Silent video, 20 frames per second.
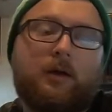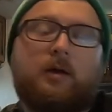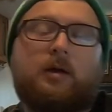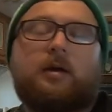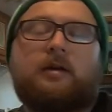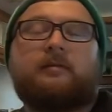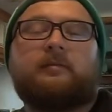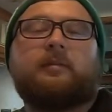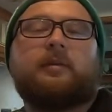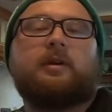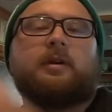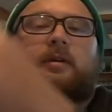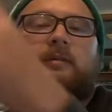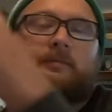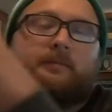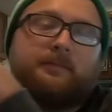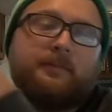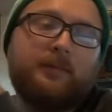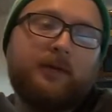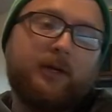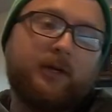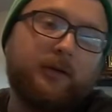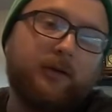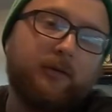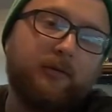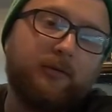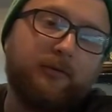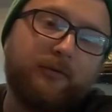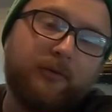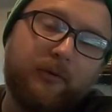Hey everybody,
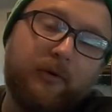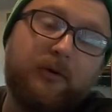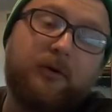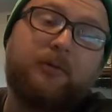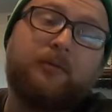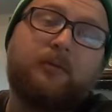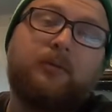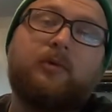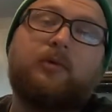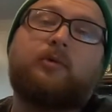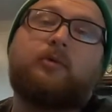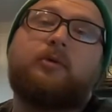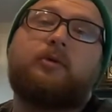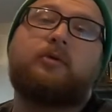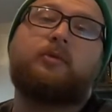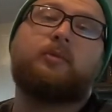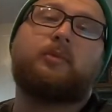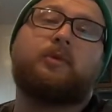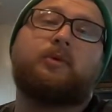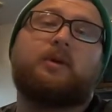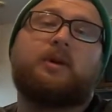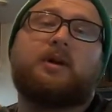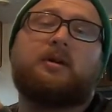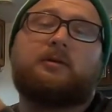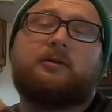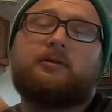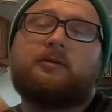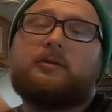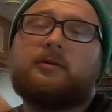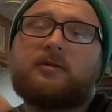Nico from Rogue
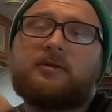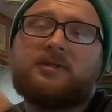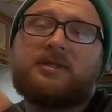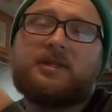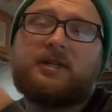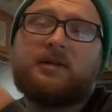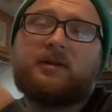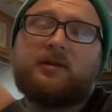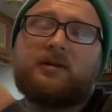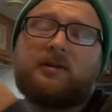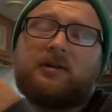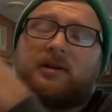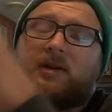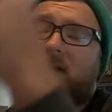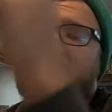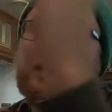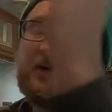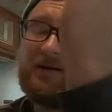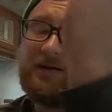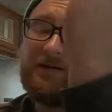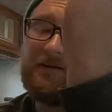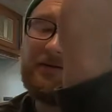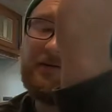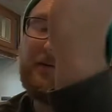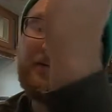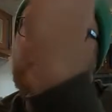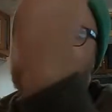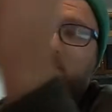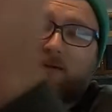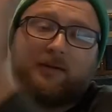Outdoors here,
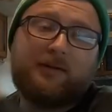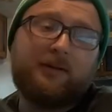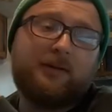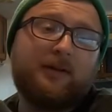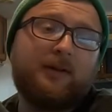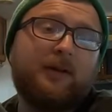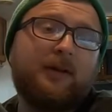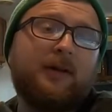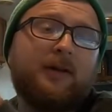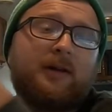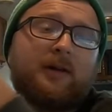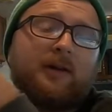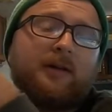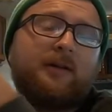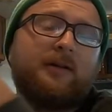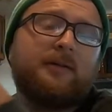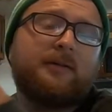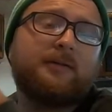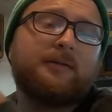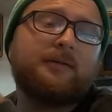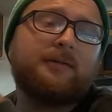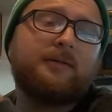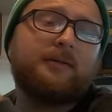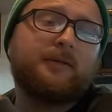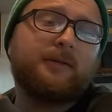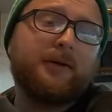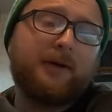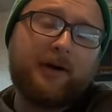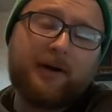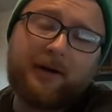and today
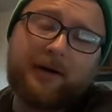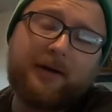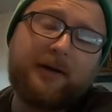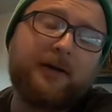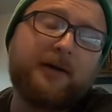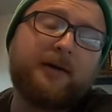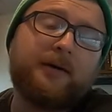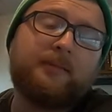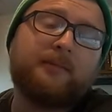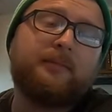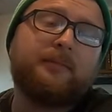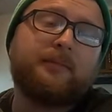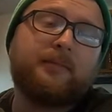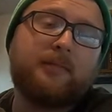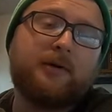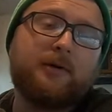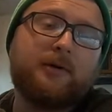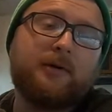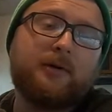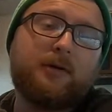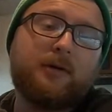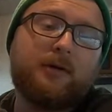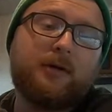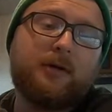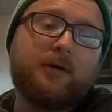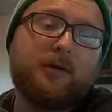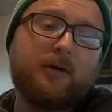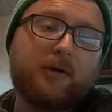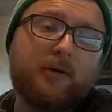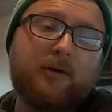I am
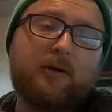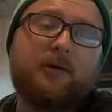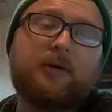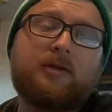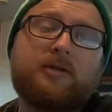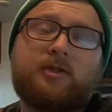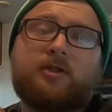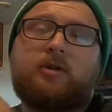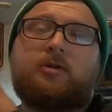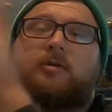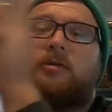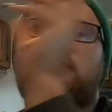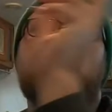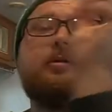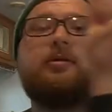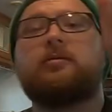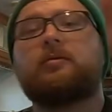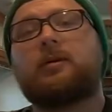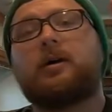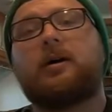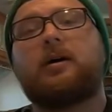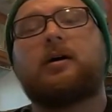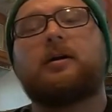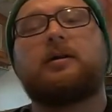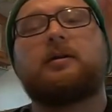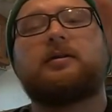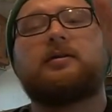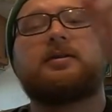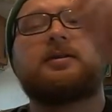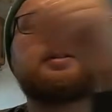going to show you
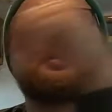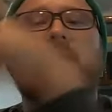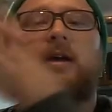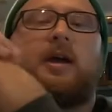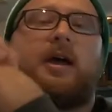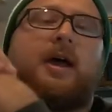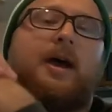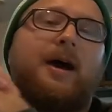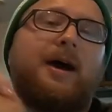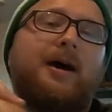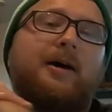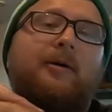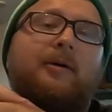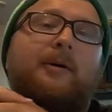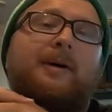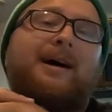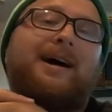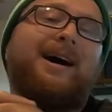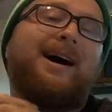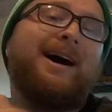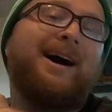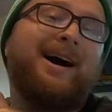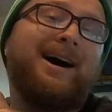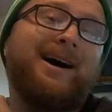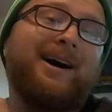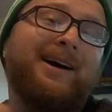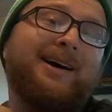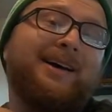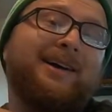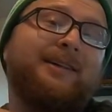guys how
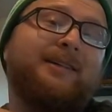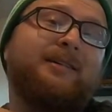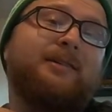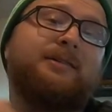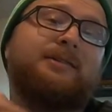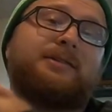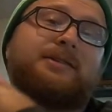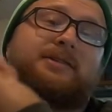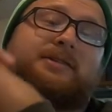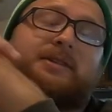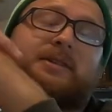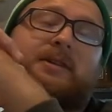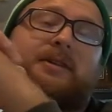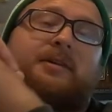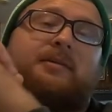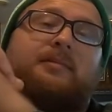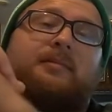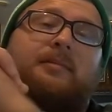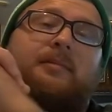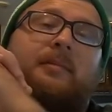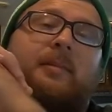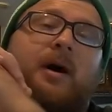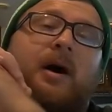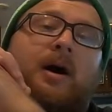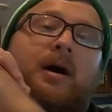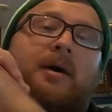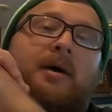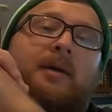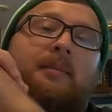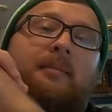I set up
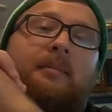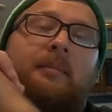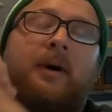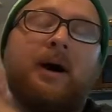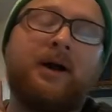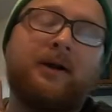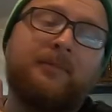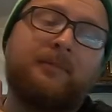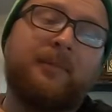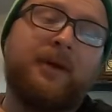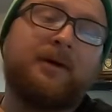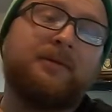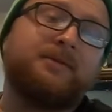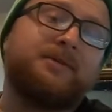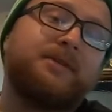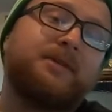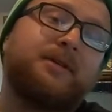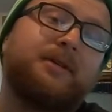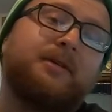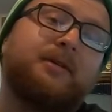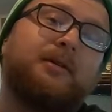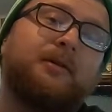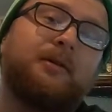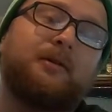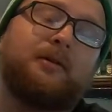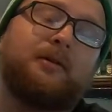my bottom bouncing